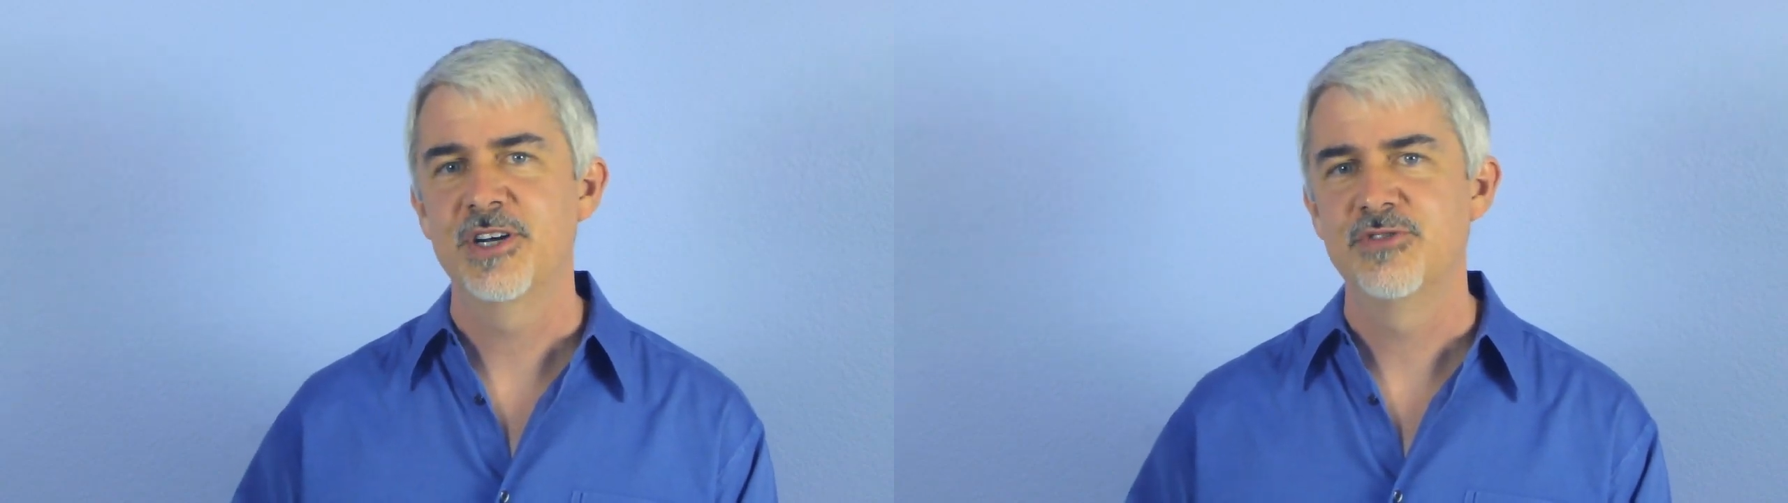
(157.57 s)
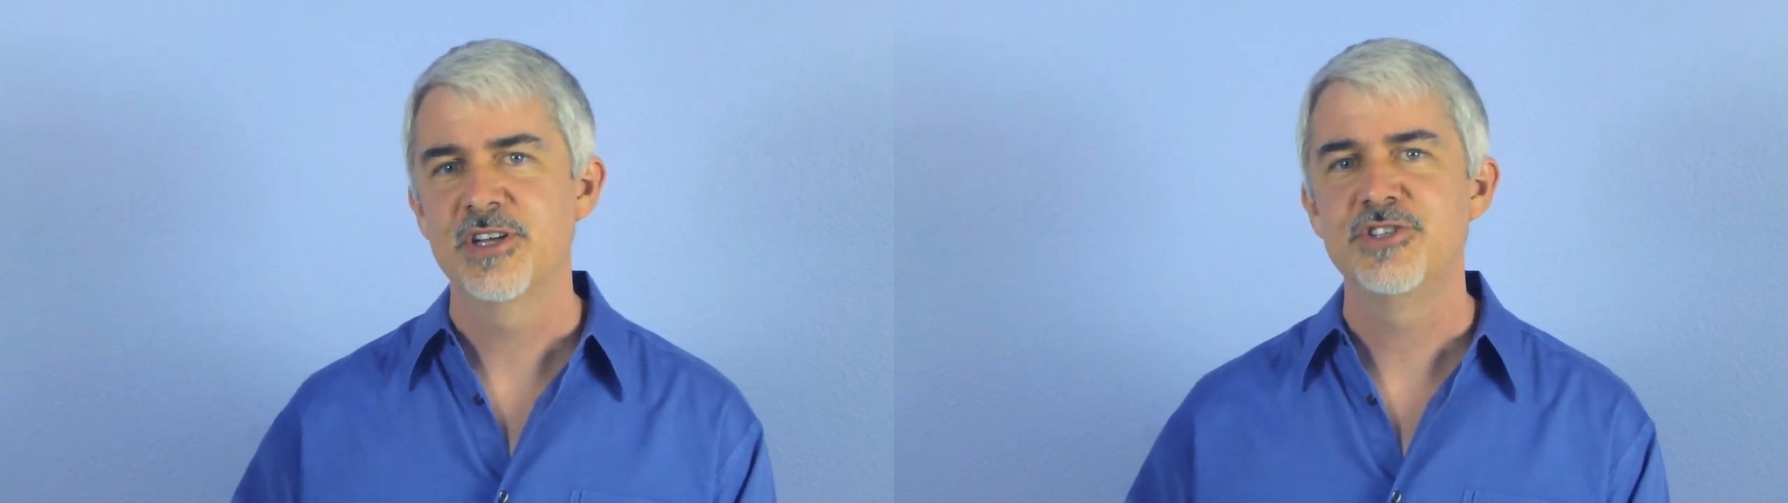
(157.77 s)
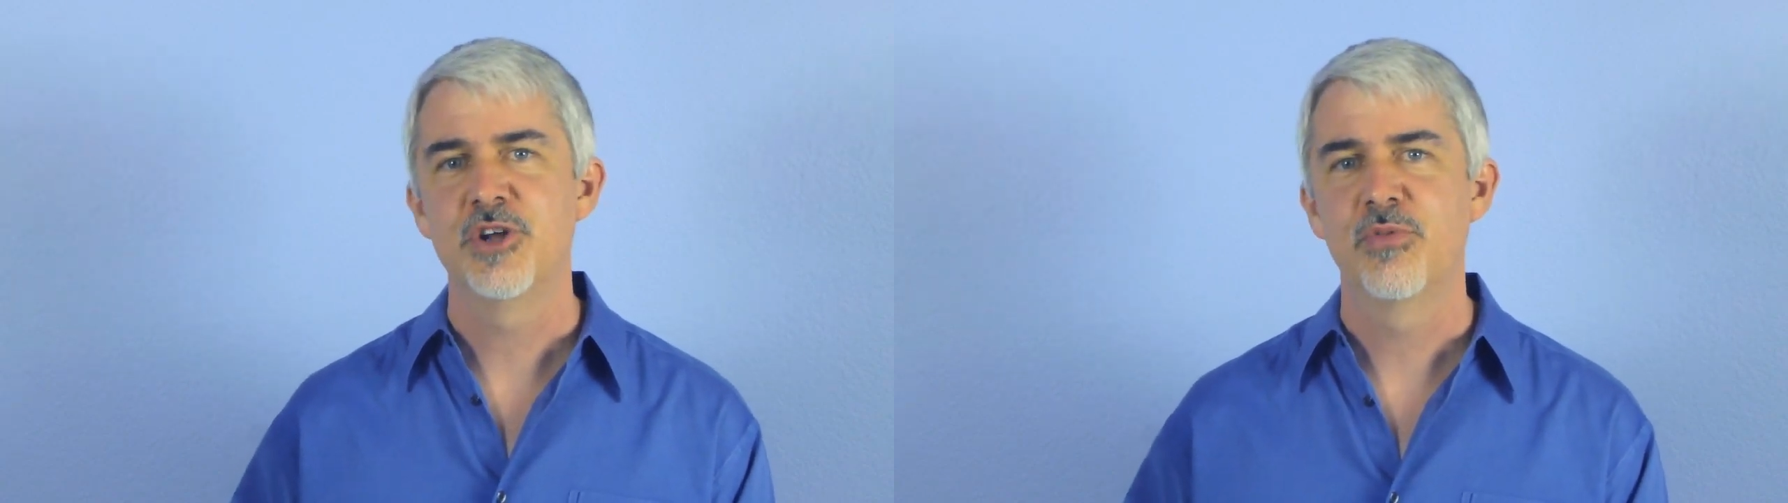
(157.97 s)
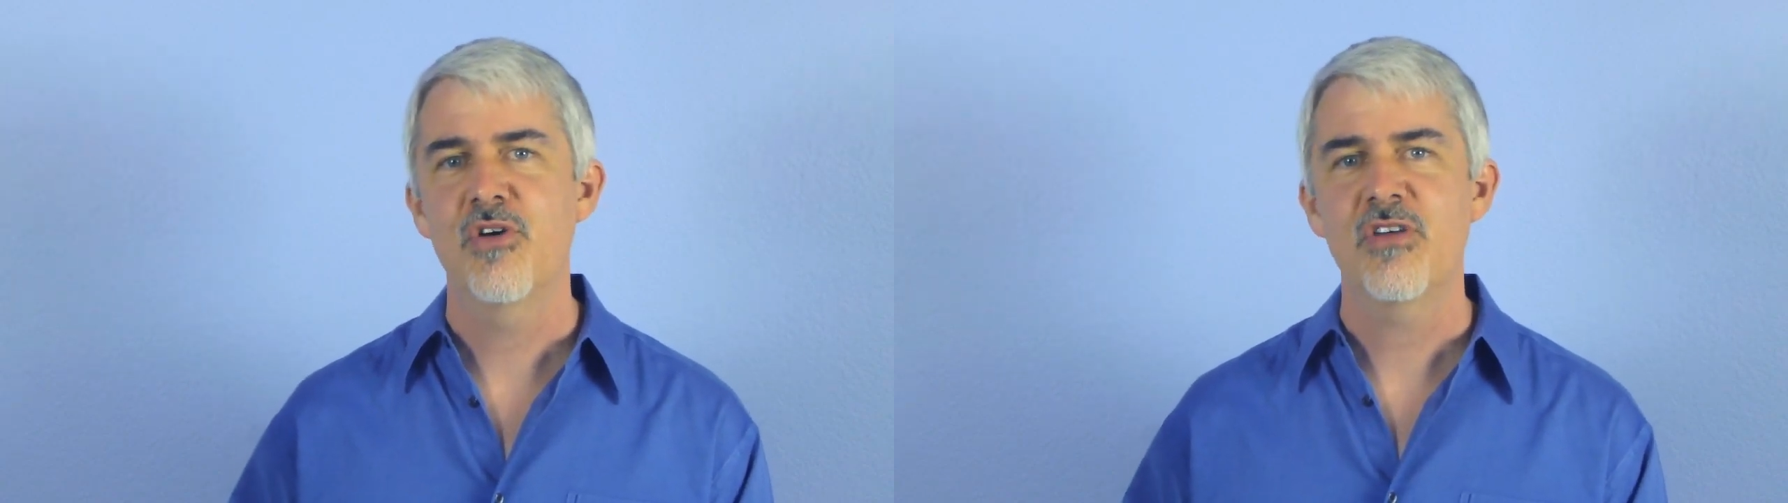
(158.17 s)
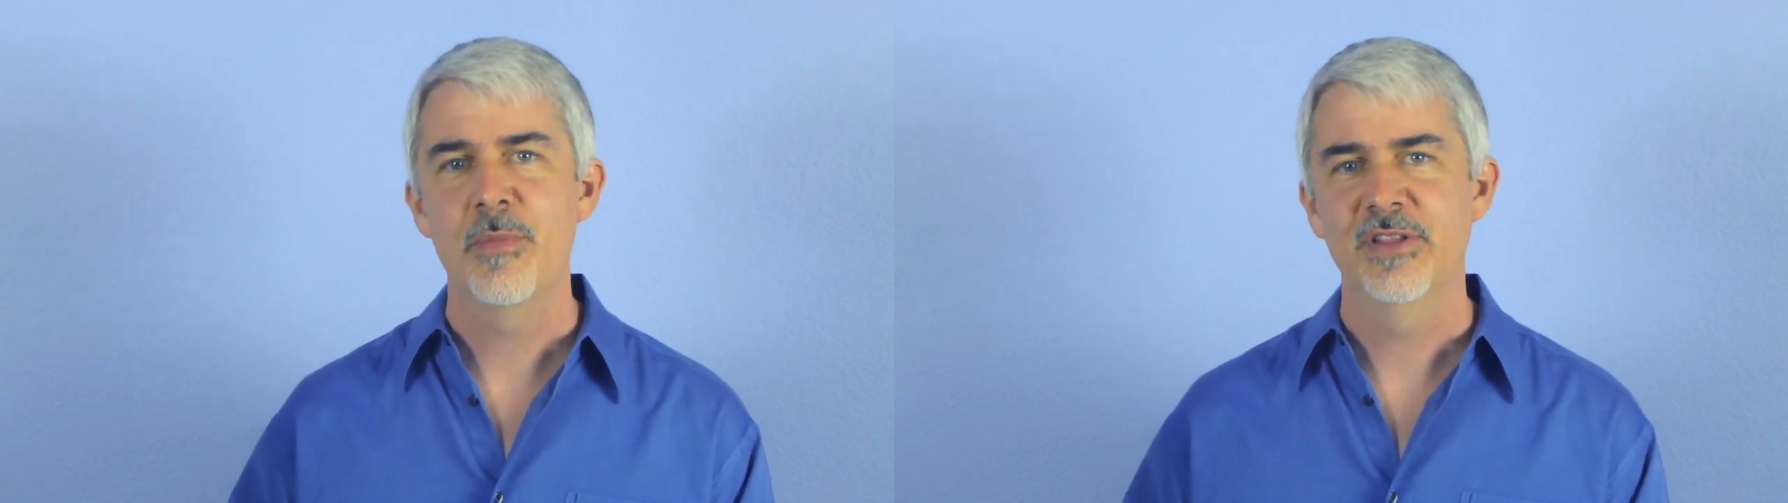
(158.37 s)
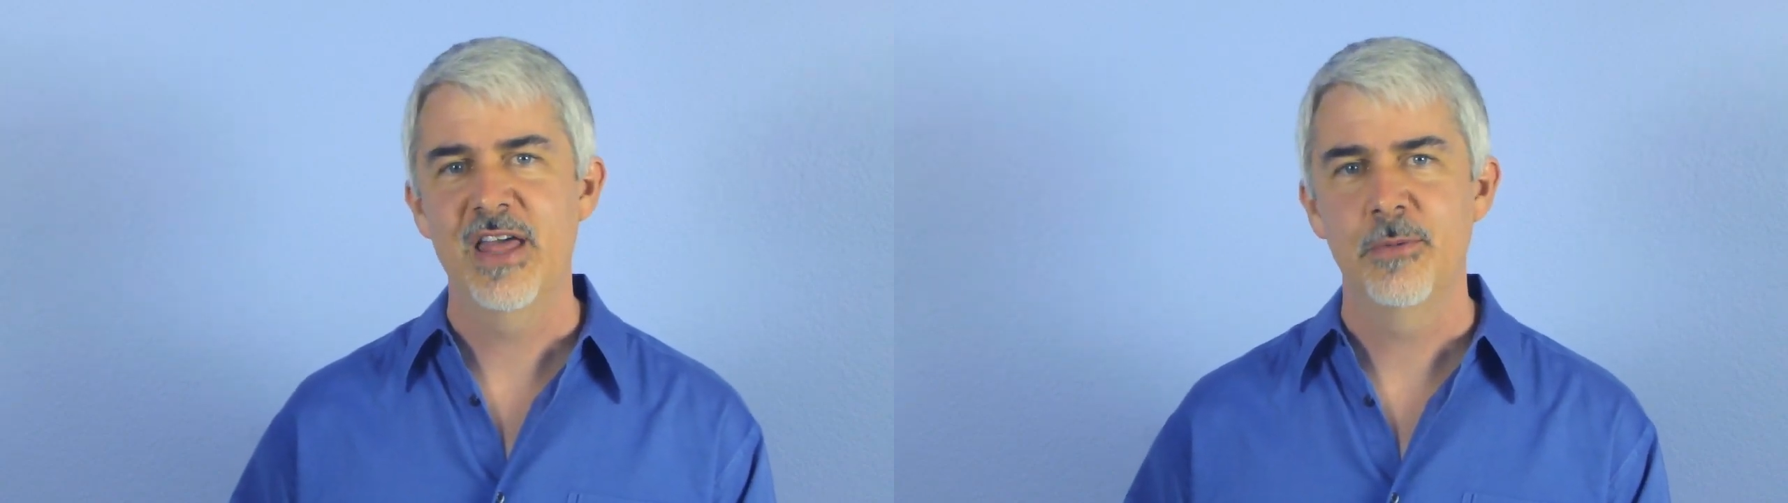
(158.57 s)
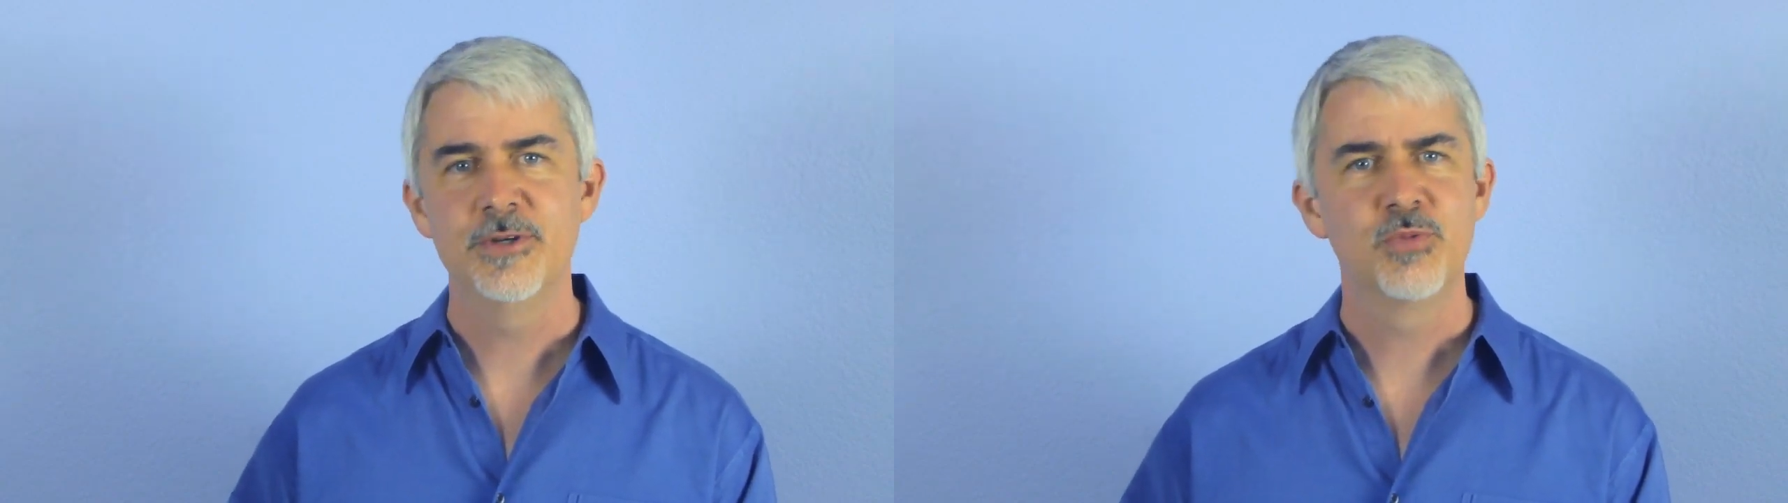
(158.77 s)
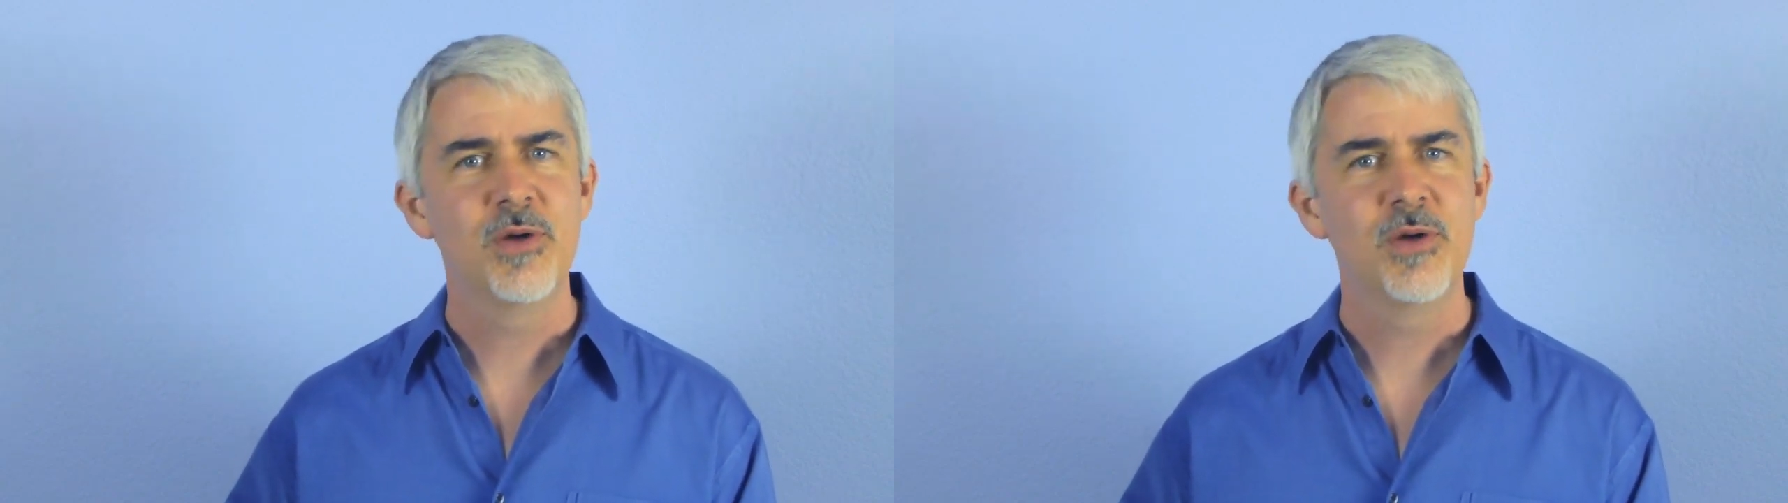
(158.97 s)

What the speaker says: a traditional programming language?